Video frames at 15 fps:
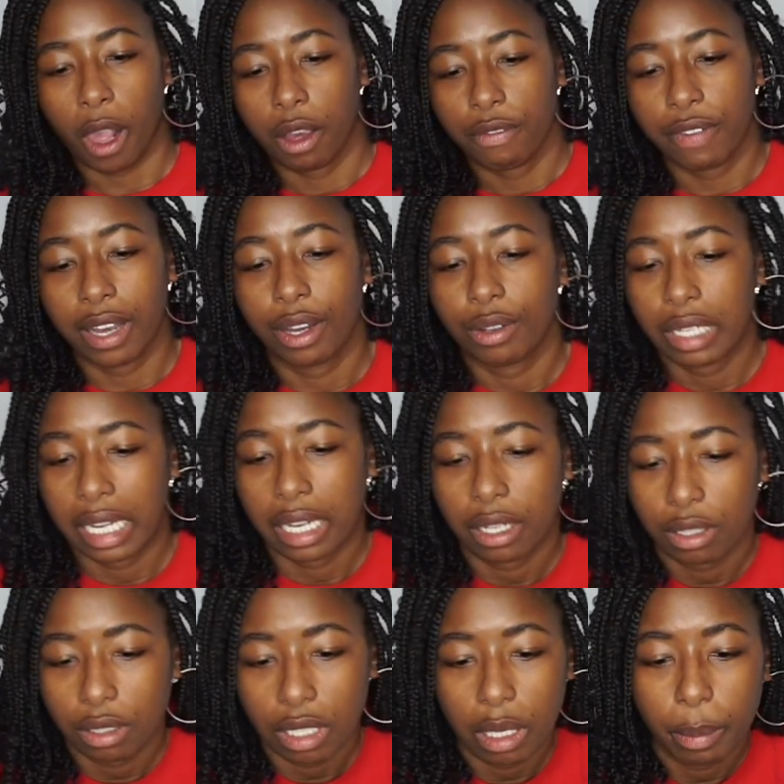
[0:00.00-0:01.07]
found
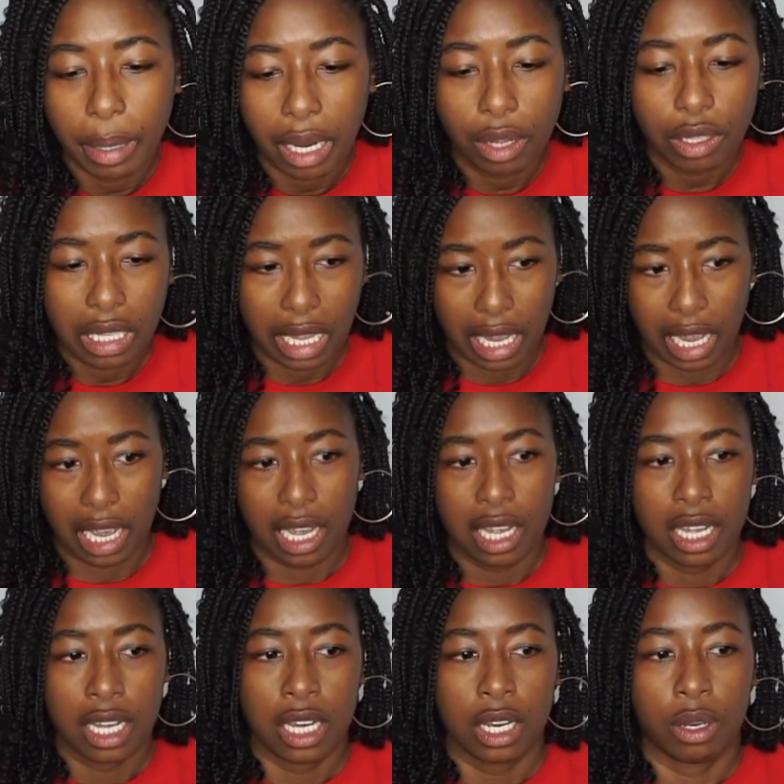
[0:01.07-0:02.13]
out about that,
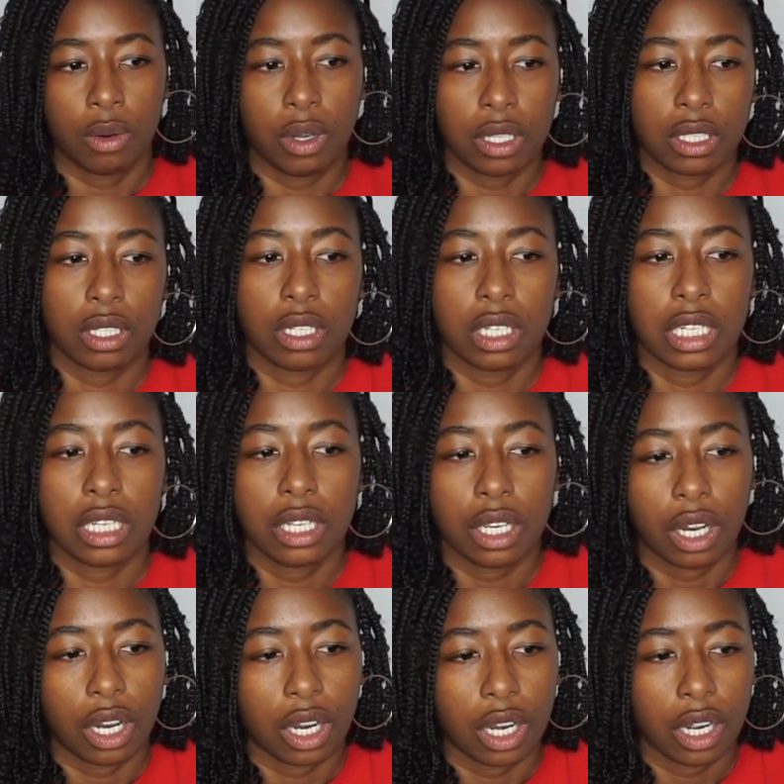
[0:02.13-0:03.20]
went to the
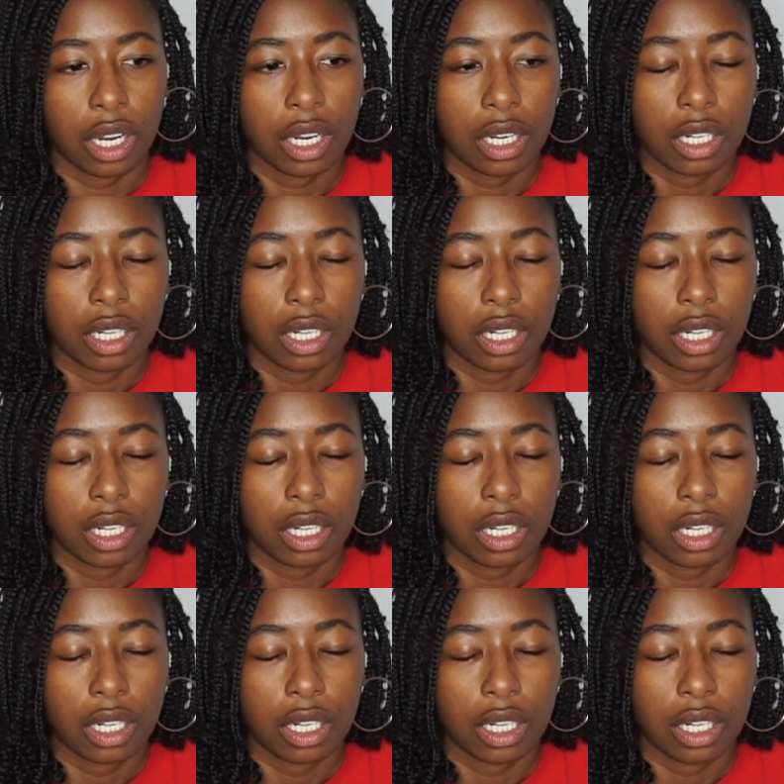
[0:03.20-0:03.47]
ER.